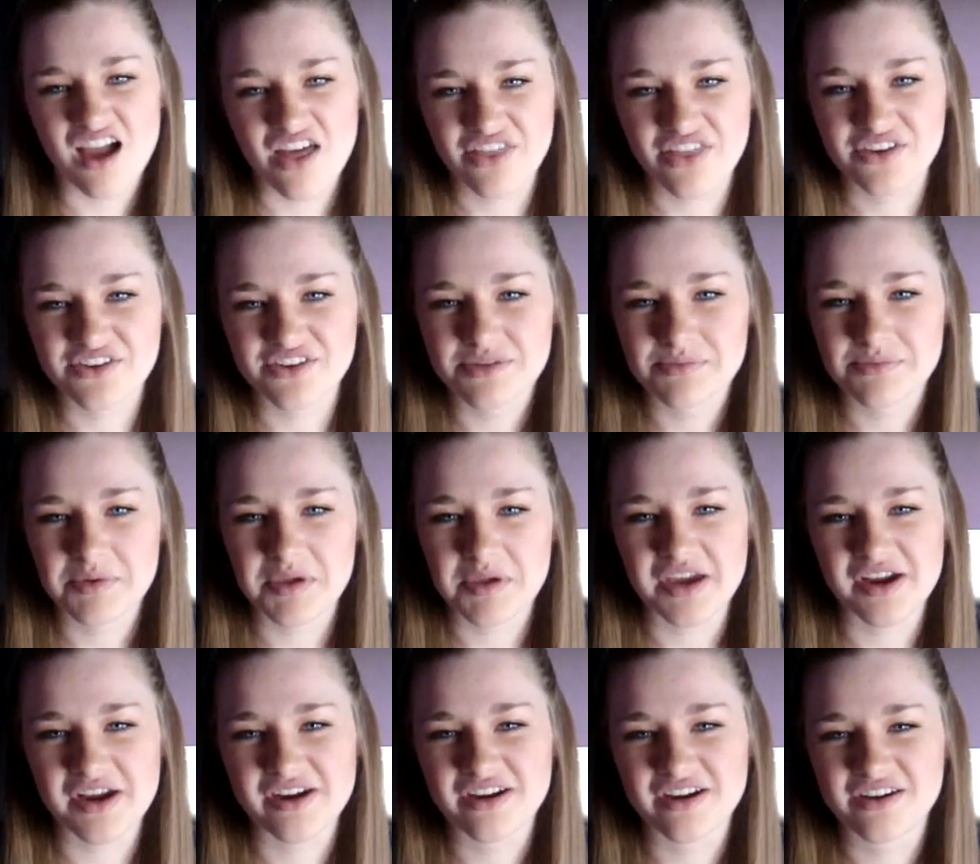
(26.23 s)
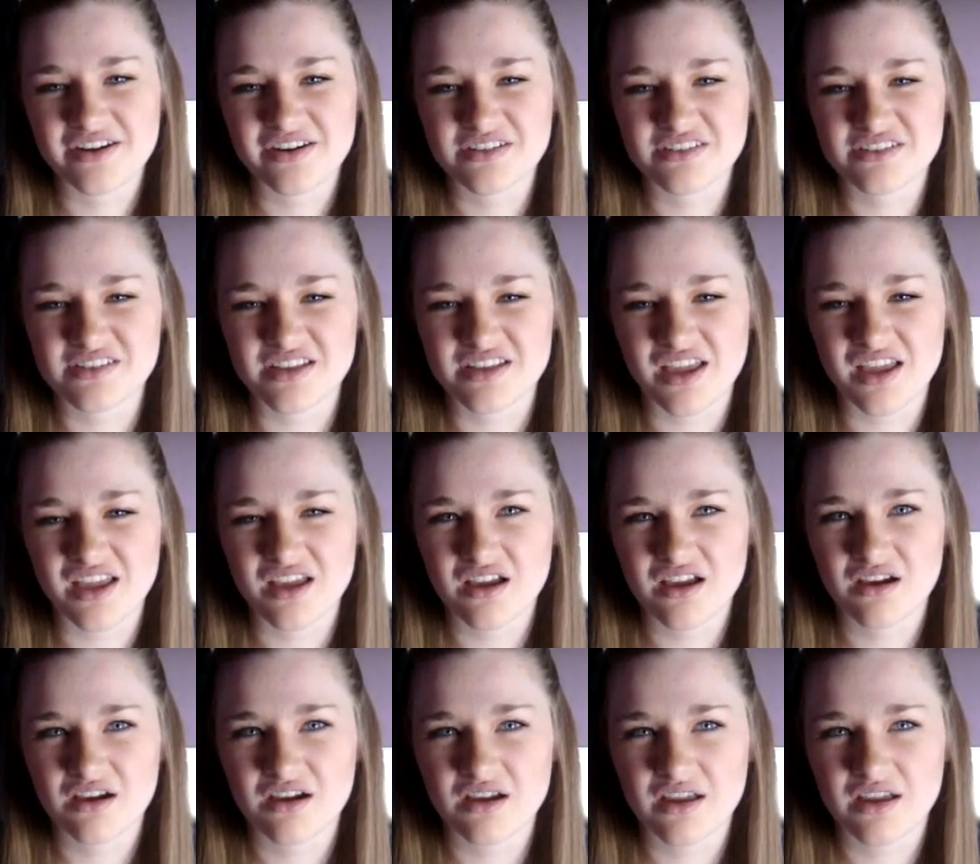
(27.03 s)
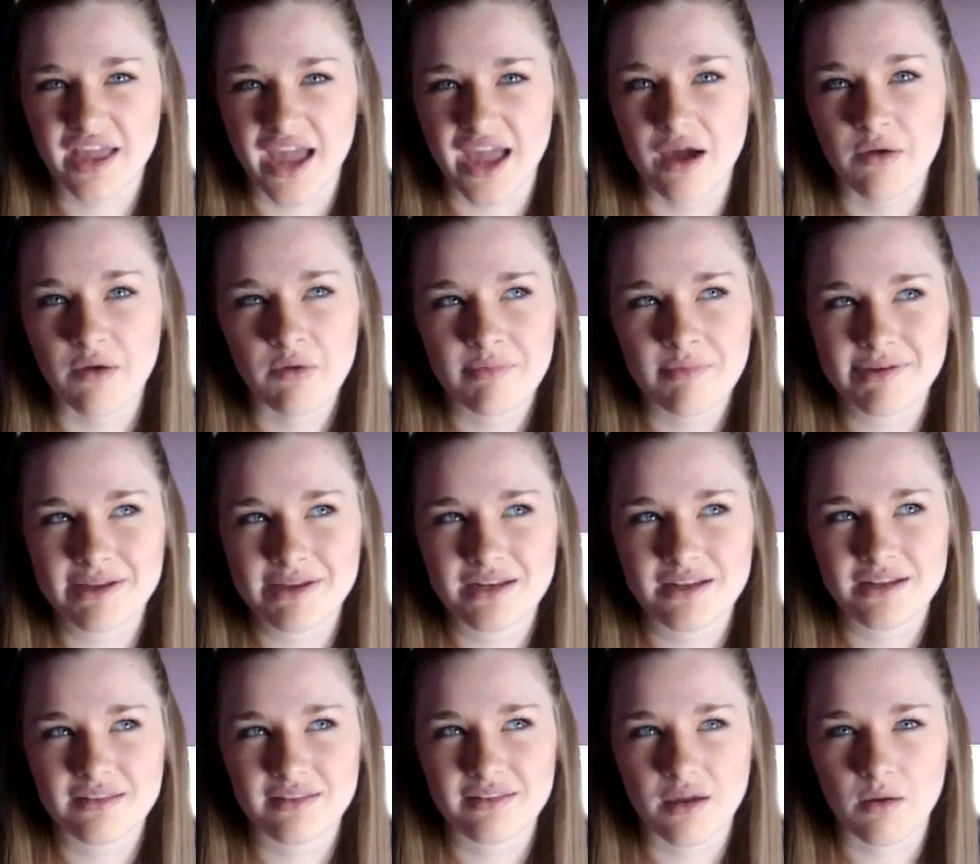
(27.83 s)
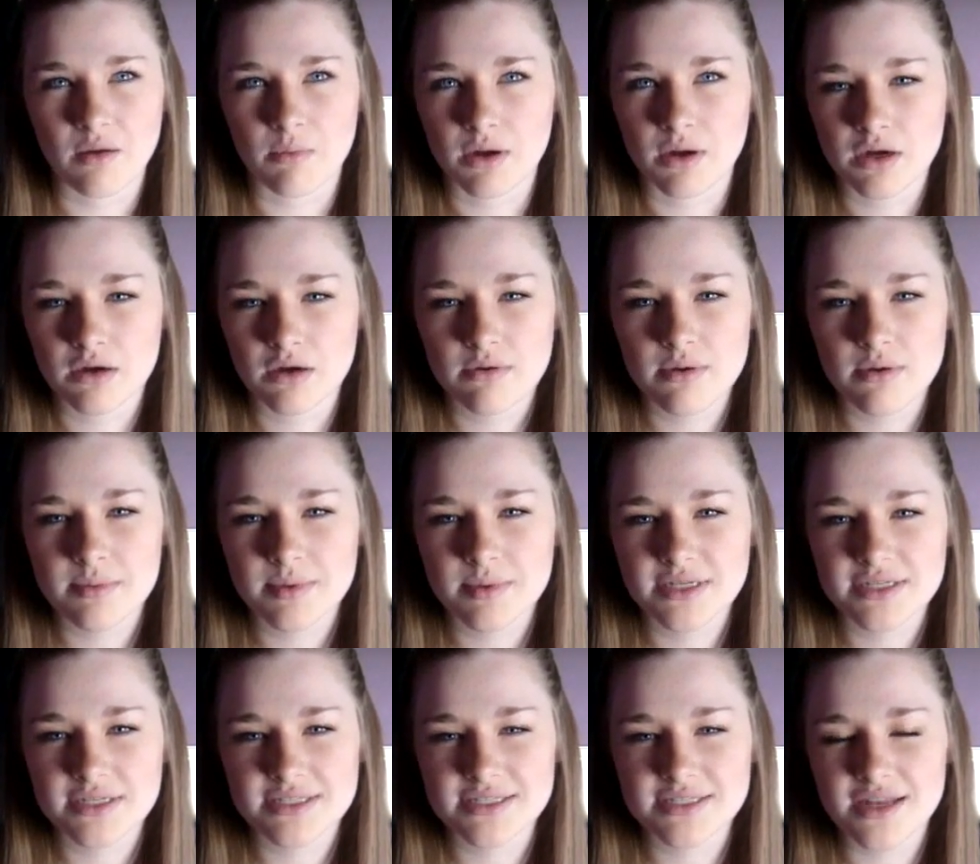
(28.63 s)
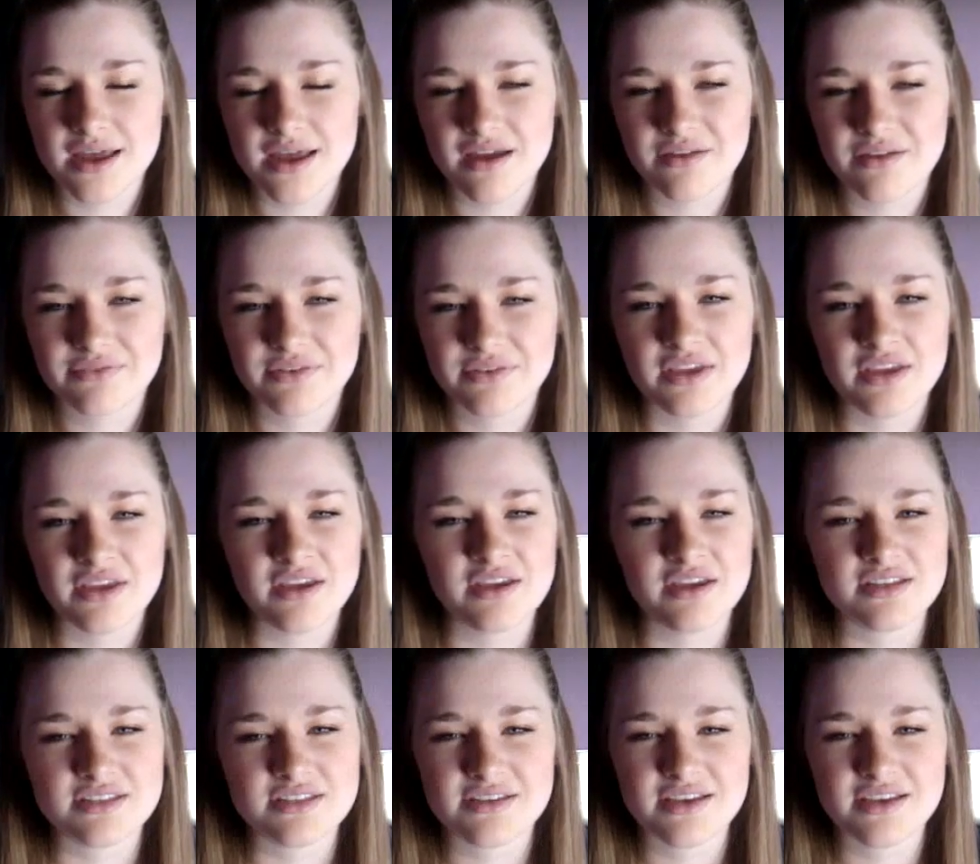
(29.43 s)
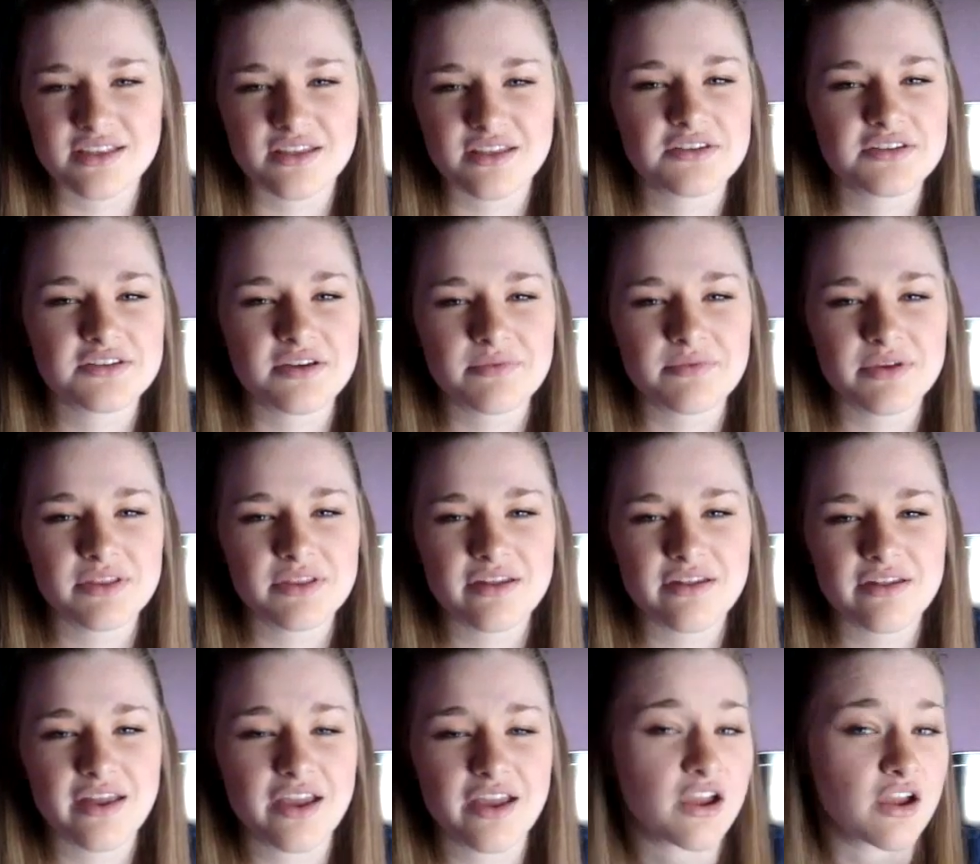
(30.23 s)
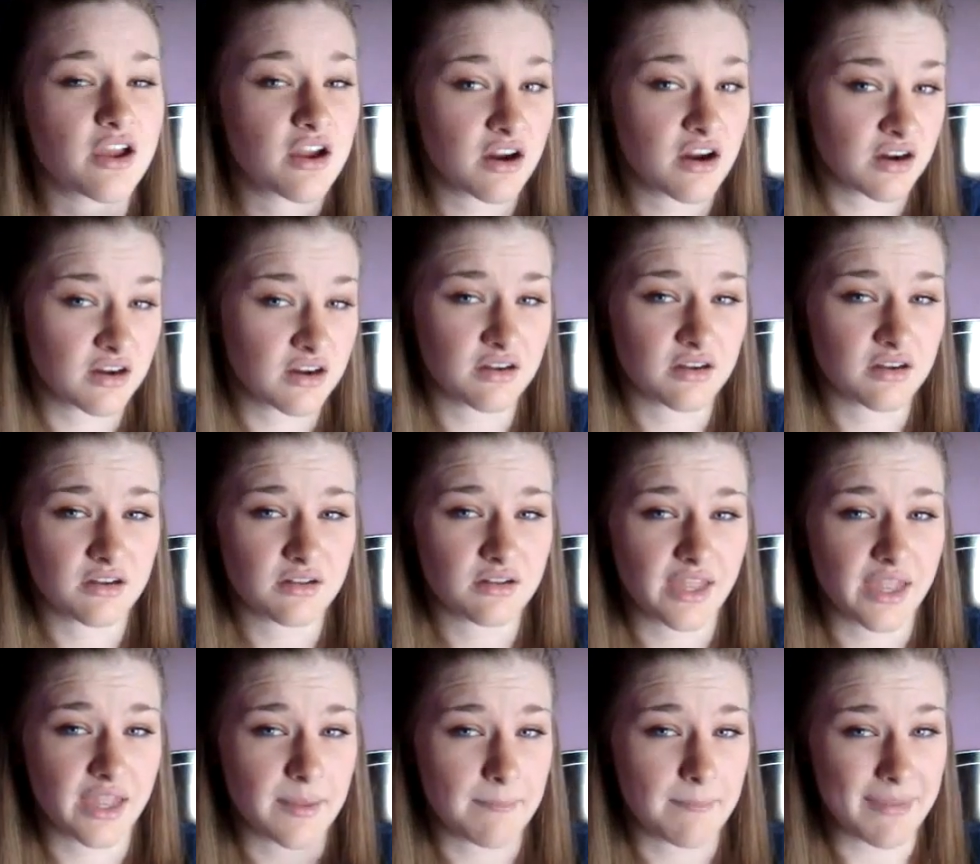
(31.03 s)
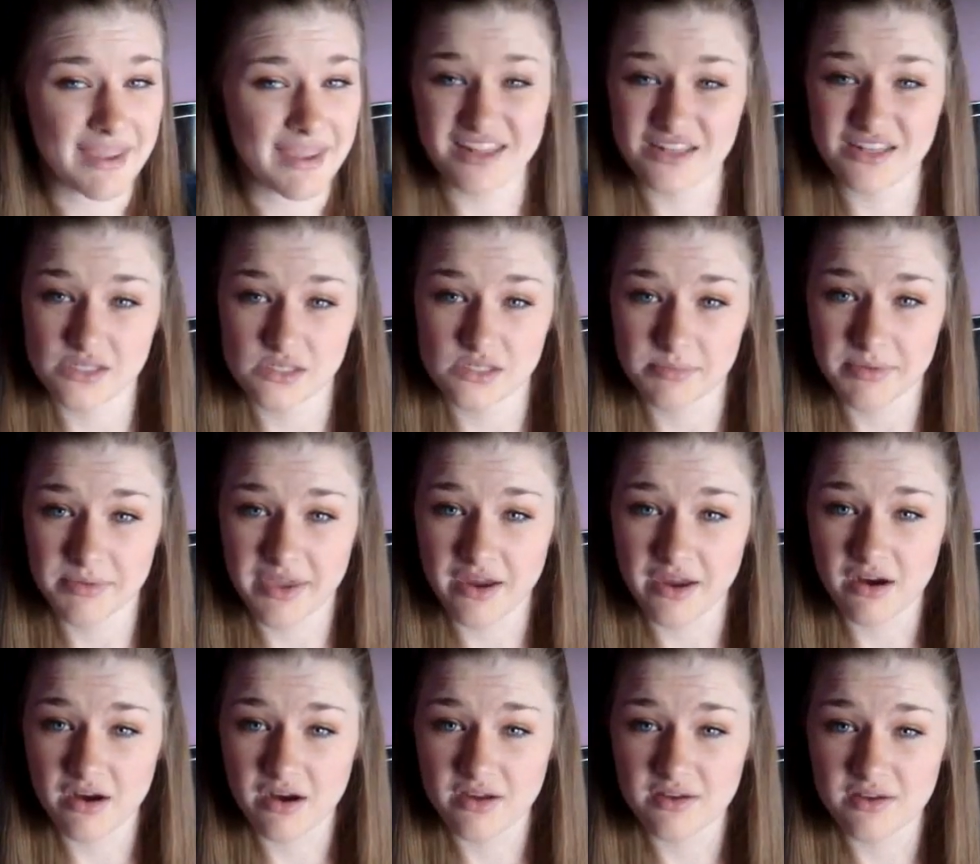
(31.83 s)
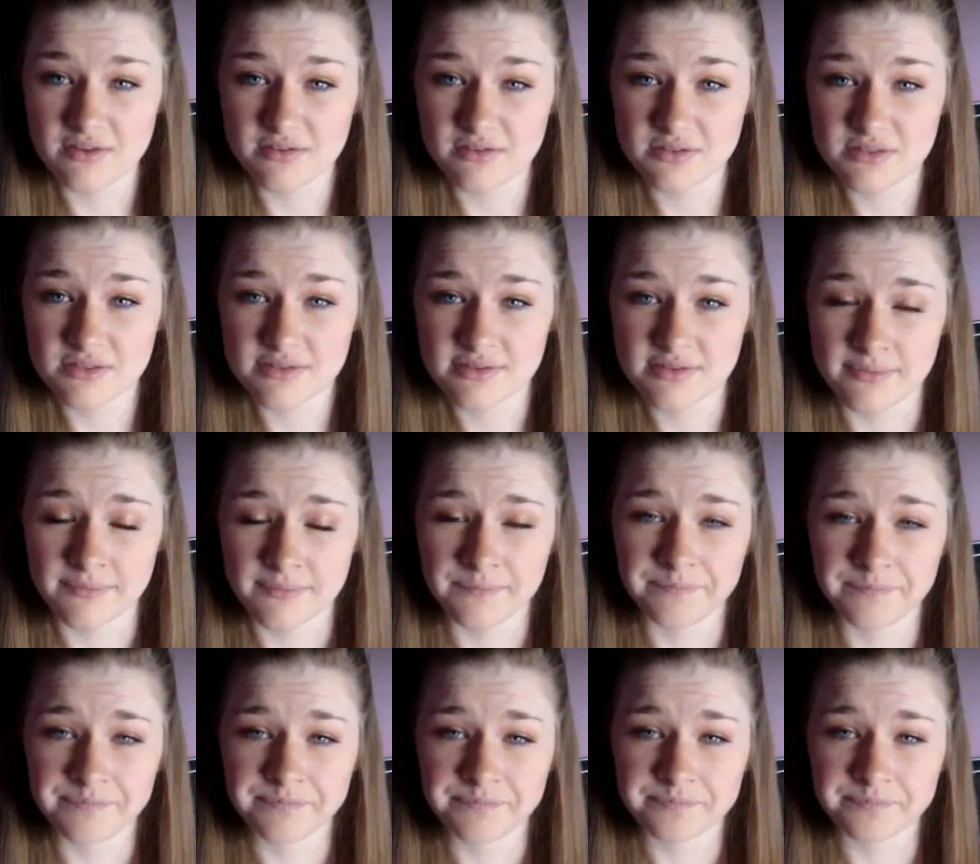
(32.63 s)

the other superheroes, like Catwoman and like Wonder Woman and stuff. So like there's no really like girl like main superheroes.